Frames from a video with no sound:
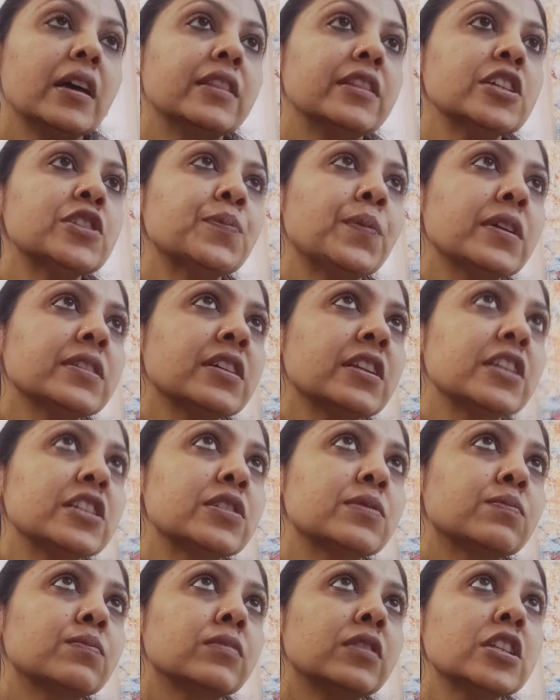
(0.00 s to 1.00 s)
This
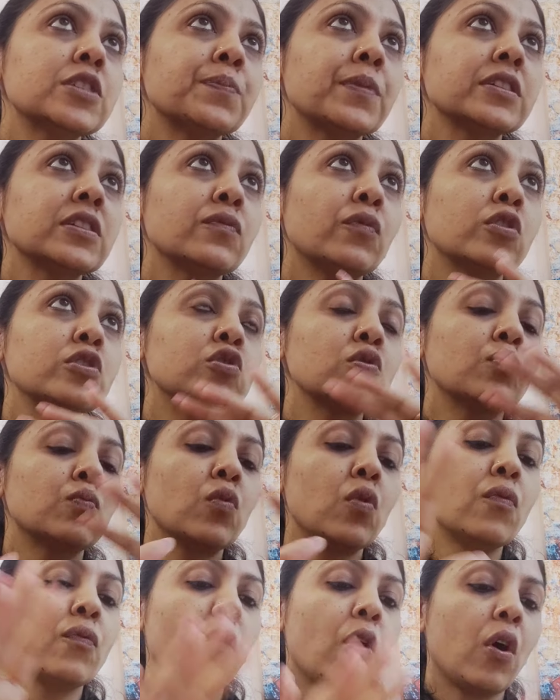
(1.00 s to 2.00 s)
person wants to
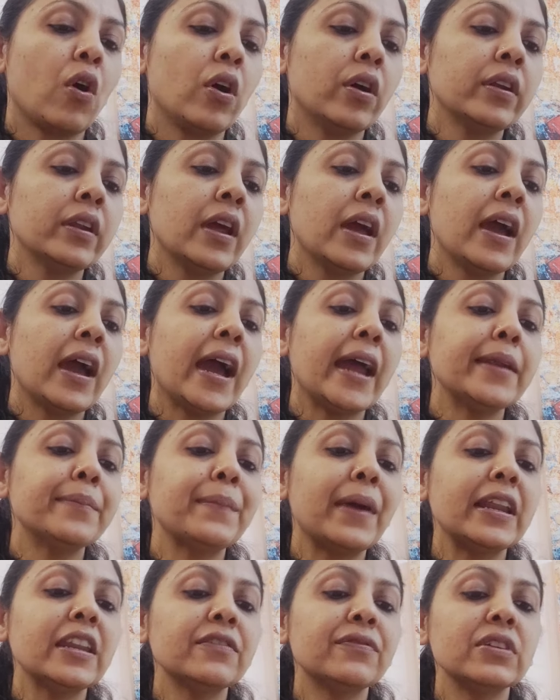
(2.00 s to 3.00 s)
move on and
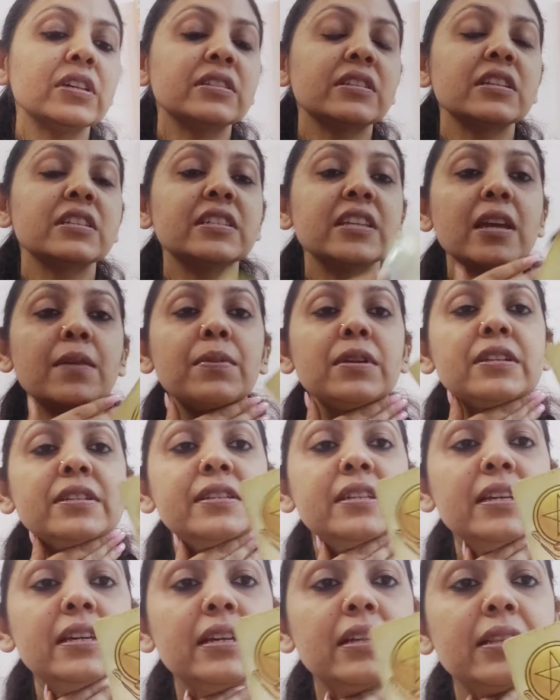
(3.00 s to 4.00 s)
manifest a stable
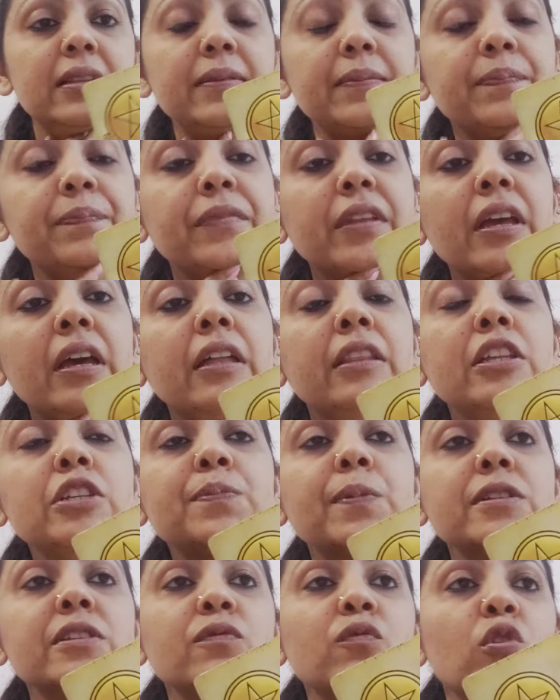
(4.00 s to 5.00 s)
deal. This
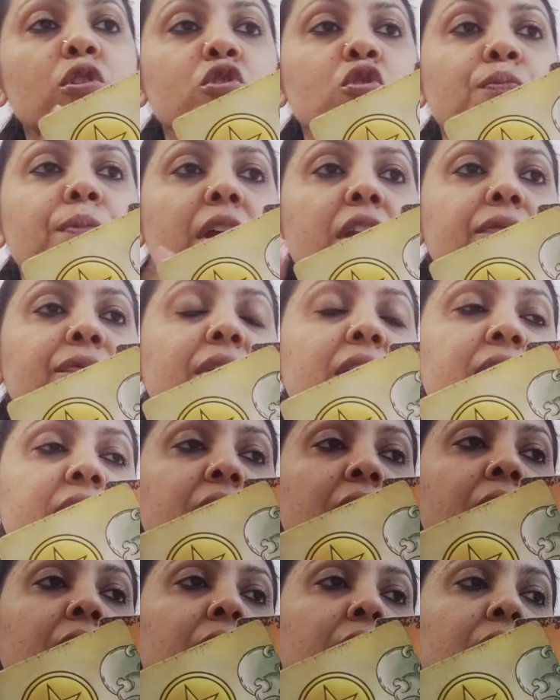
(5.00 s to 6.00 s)
person wants to manifest
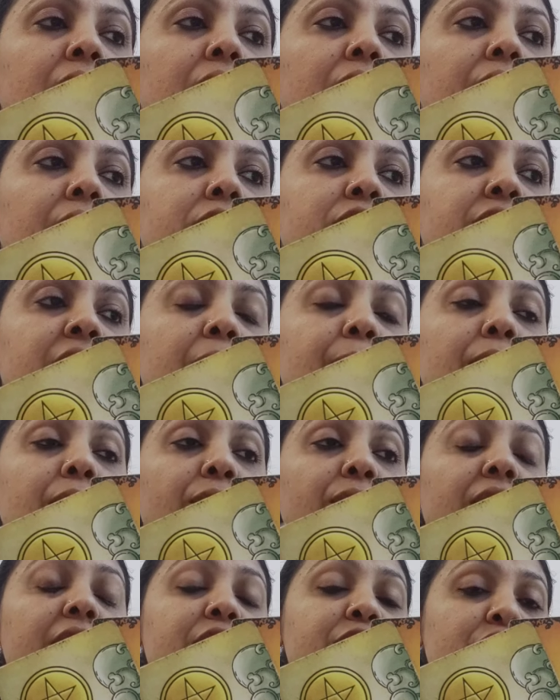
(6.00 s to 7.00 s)
a stable
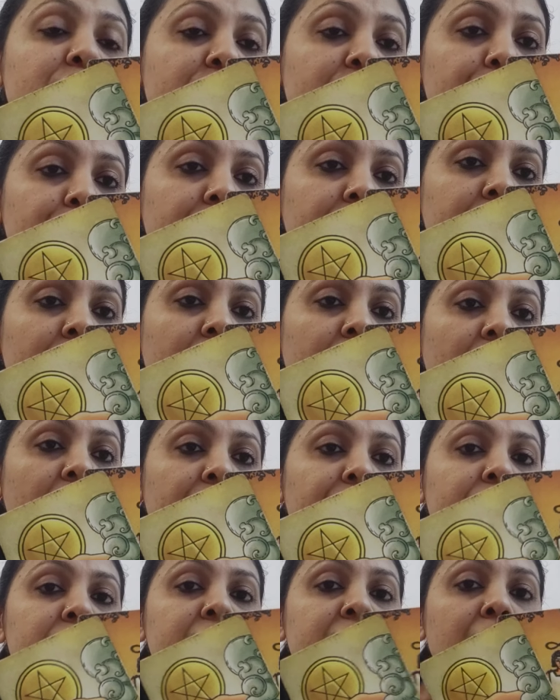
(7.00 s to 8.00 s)
relationship in their
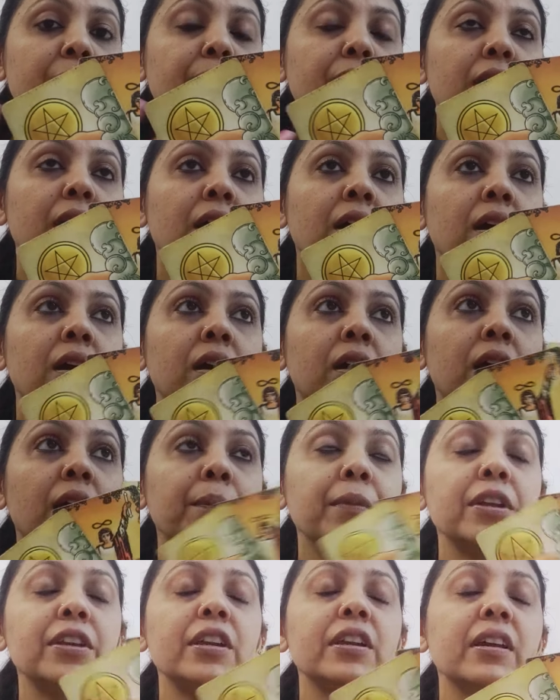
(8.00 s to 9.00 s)
life, a stable,
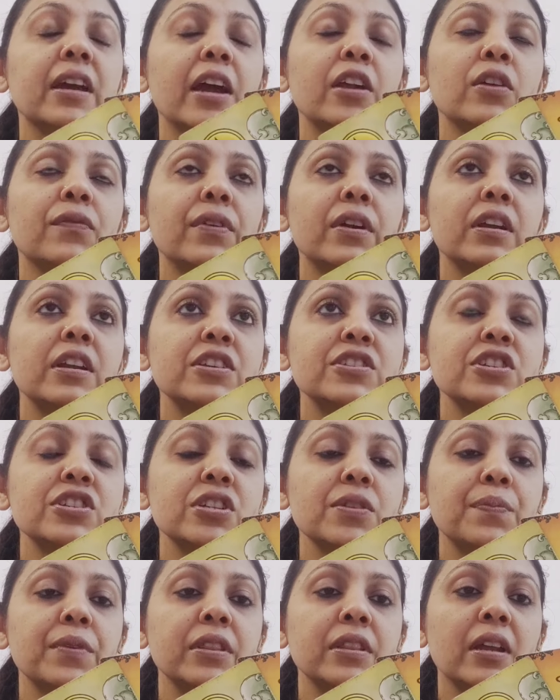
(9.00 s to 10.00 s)
committed kind of a
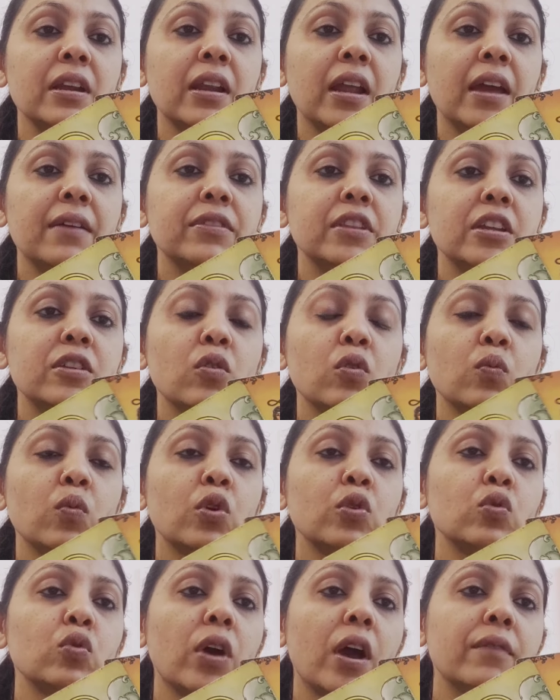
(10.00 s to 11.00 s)
relationship in their life. They don't
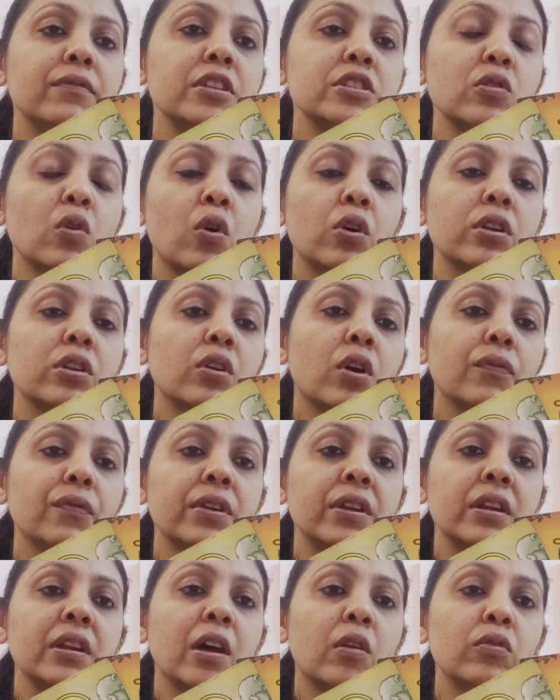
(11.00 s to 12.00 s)
want to have this on and
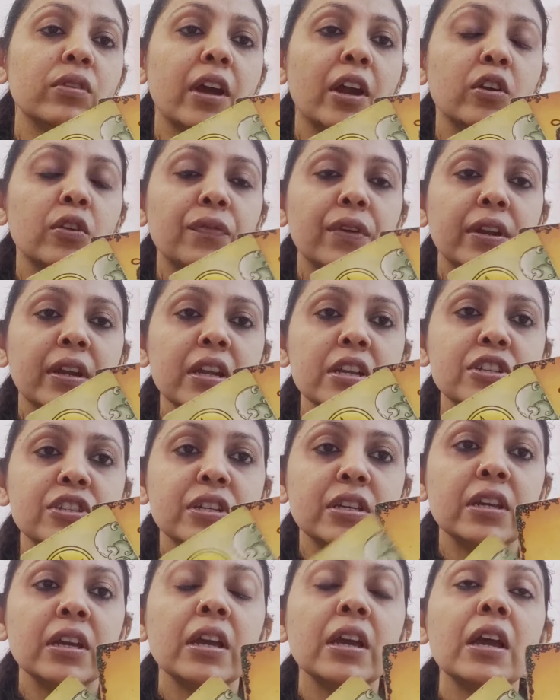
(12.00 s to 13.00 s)
off, in and out kind of
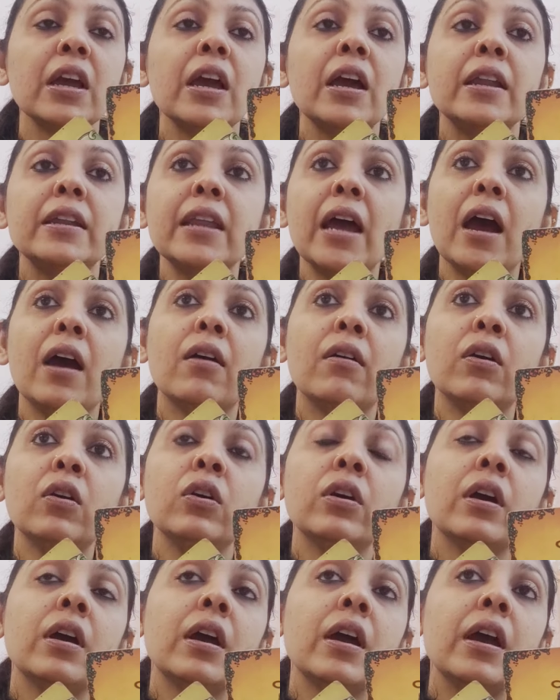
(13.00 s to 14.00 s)
energy. Now,